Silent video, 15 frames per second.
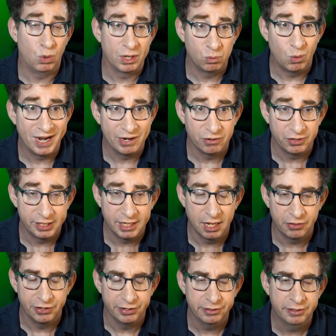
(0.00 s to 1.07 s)
one way or the
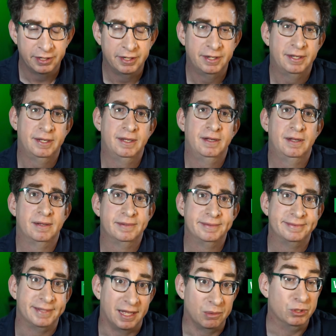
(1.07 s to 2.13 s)
other,
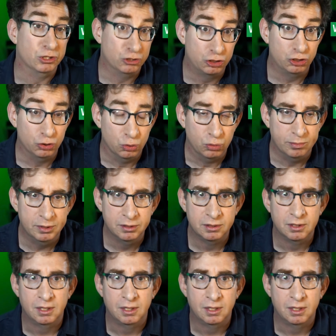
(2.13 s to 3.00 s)
I would assume.